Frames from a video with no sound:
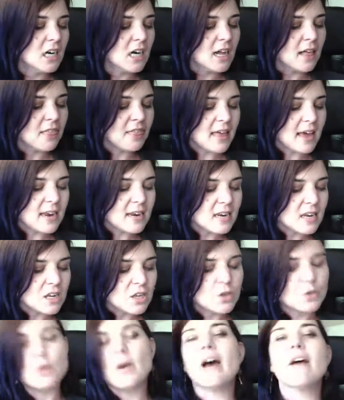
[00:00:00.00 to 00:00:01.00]
Then
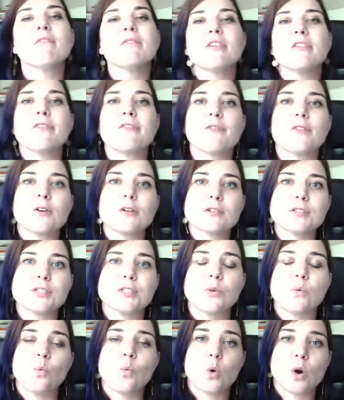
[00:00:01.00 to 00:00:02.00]
you have the
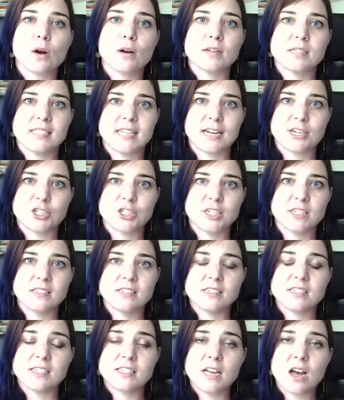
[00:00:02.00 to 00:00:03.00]
first work session.
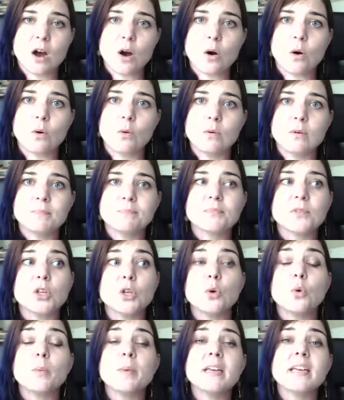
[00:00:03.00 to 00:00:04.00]
So
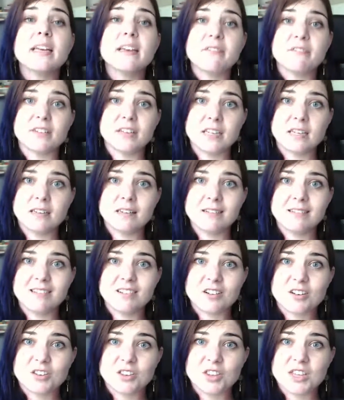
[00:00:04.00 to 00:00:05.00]
you will be given
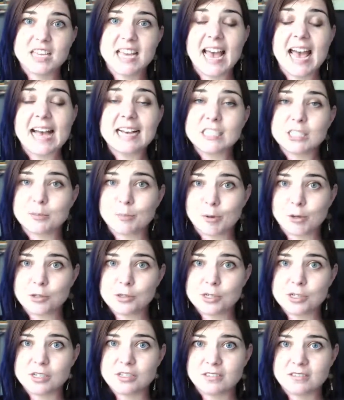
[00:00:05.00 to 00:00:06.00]
the
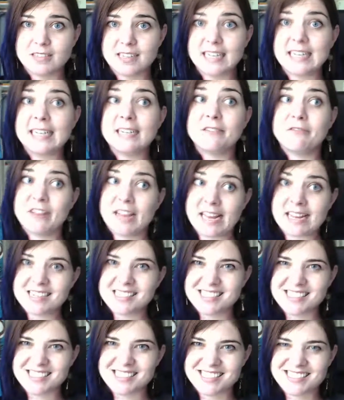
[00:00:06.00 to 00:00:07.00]
expert in
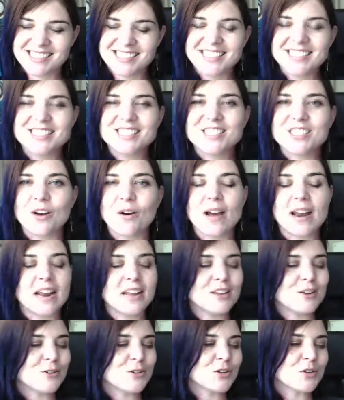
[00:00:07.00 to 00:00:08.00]
advance. So,
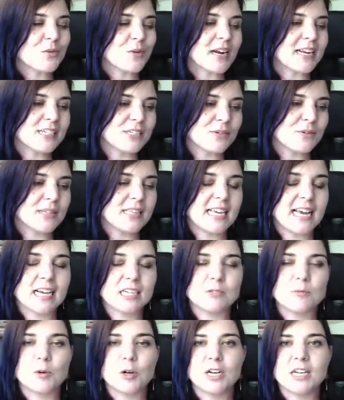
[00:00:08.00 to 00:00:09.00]
and usually what I do with the
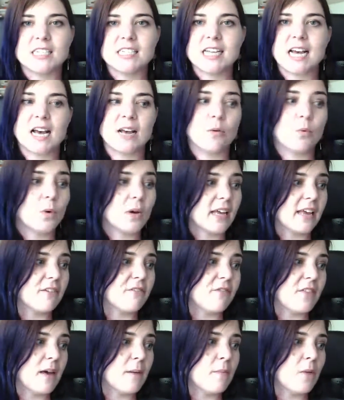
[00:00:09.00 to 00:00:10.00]
expert is I will
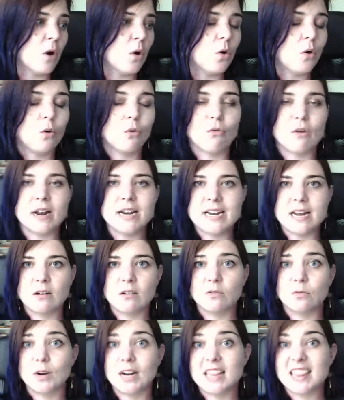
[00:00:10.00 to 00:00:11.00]
give them a whole rundown
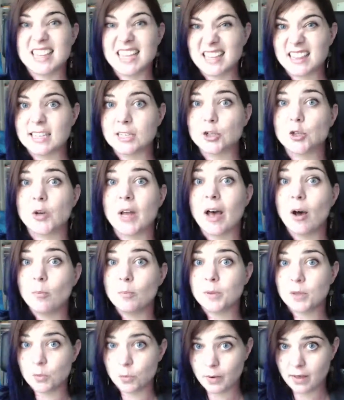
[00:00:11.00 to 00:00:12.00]
of what I think they should
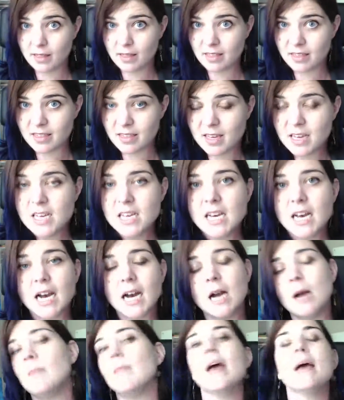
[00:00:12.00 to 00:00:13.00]
help you with.
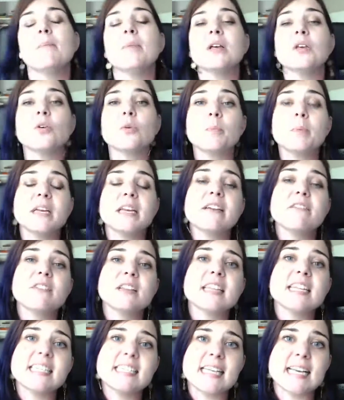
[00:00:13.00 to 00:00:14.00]
But you'll be
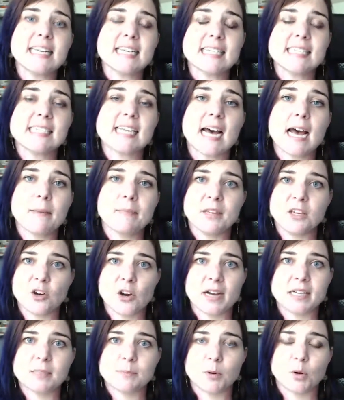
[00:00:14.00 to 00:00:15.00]
given the date and time that your
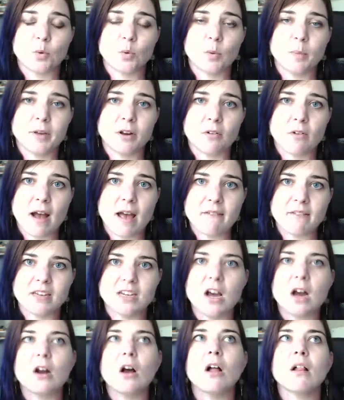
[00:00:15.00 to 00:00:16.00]
expert will be arriving.
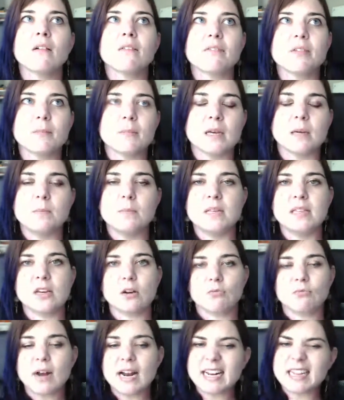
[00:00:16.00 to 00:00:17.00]
Not all of them can be there
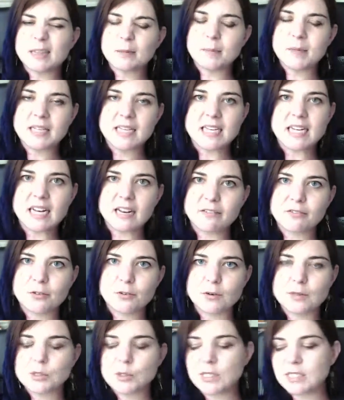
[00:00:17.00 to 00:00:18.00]
right at the beginning of the
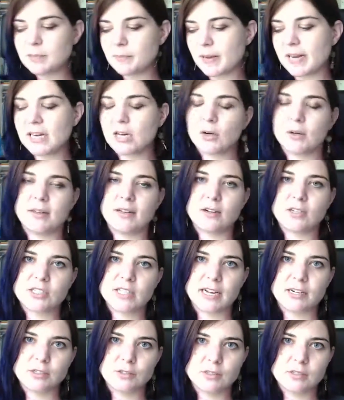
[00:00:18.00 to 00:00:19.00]
retreat, depending on their
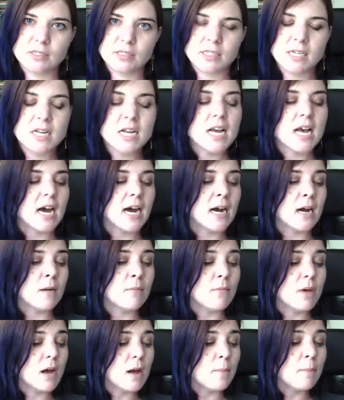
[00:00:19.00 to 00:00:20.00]
schedules.
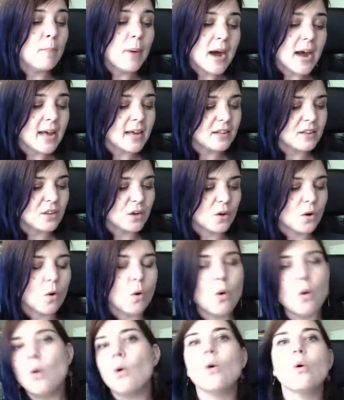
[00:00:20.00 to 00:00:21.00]
But the
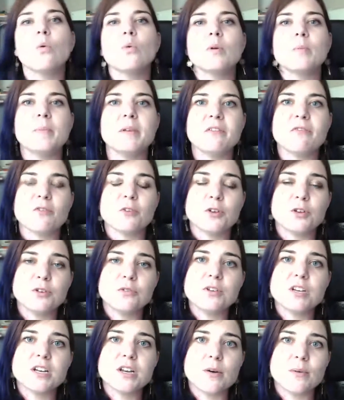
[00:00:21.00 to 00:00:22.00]
goal would be for you
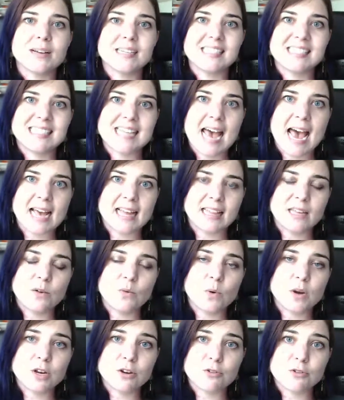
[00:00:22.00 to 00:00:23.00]
to know exactly
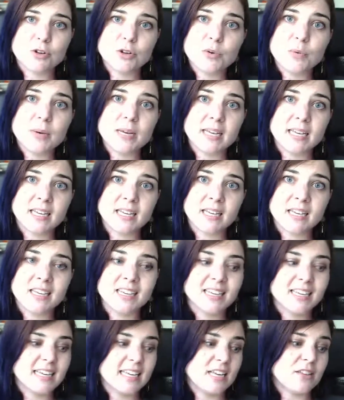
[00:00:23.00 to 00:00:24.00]
what you're doing,
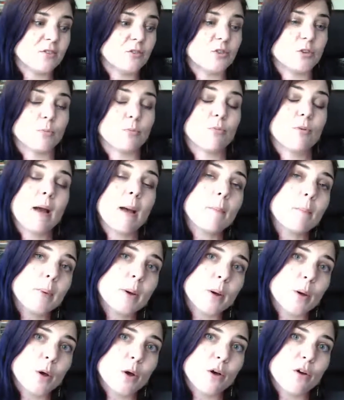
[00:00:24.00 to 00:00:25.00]
either to prep
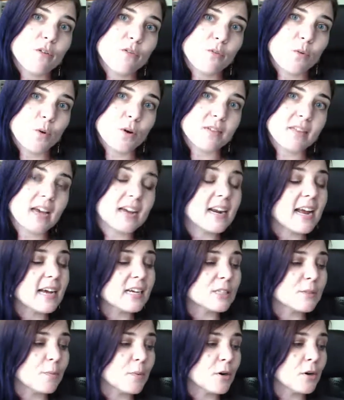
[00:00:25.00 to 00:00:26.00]
for that
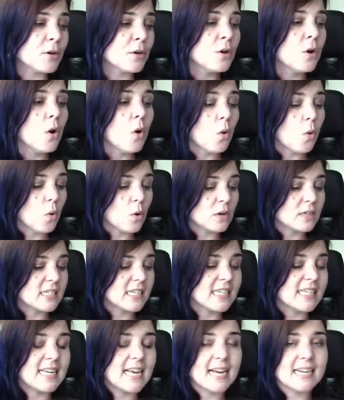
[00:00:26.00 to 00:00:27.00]
expert or to
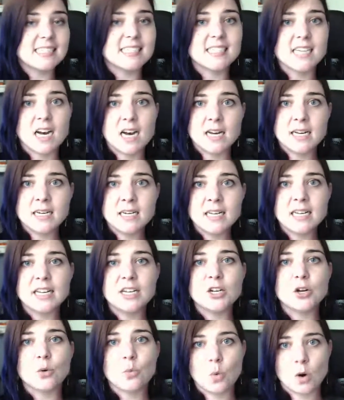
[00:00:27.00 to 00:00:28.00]
get done
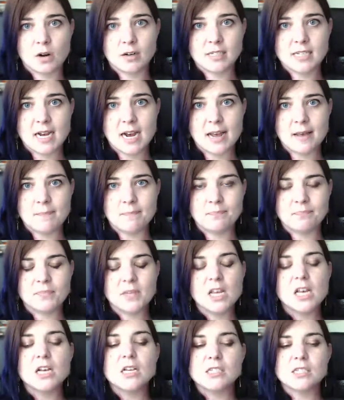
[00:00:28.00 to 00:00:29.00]
in your work time.
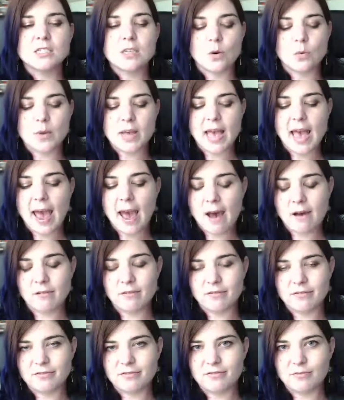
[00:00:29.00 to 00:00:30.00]
So we
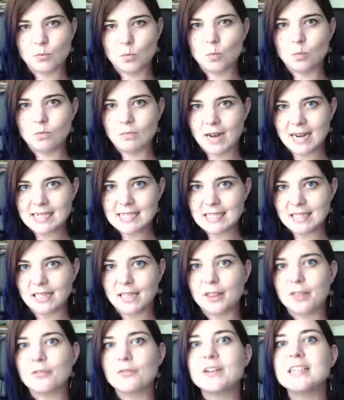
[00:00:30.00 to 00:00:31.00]
have ideally
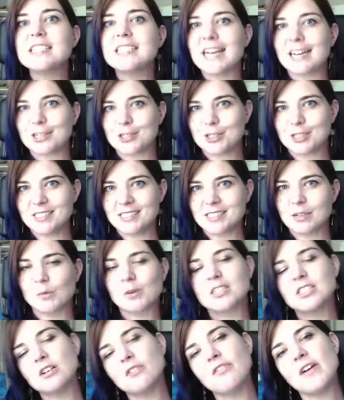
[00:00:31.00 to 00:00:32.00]
3 sections, and we're
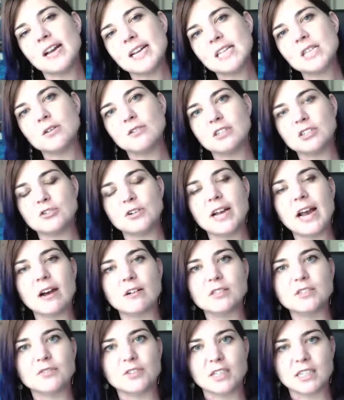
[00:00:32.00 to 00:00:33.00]
still finding the retreat
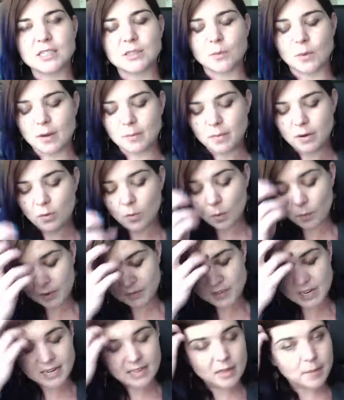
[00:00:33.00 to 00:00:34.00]
house for this one, but what we've
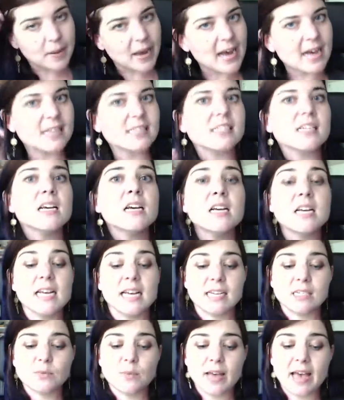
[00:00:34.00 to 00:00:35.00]
done in the past
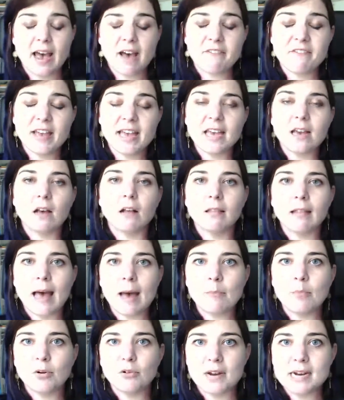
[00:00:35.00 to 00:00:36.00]
is we have a
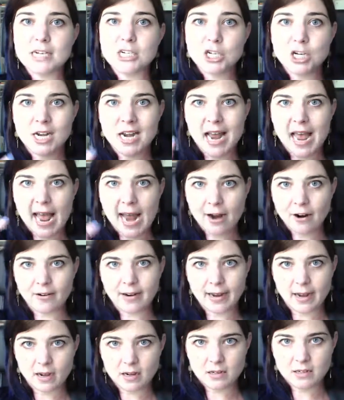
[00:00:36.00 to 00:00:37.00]
collaboration
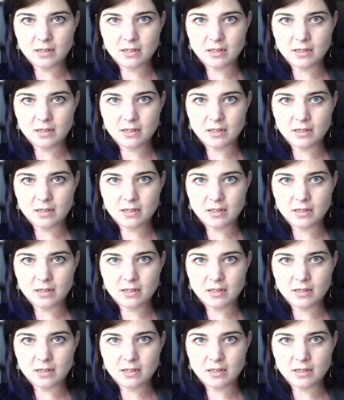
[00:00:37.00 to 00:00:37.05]
area.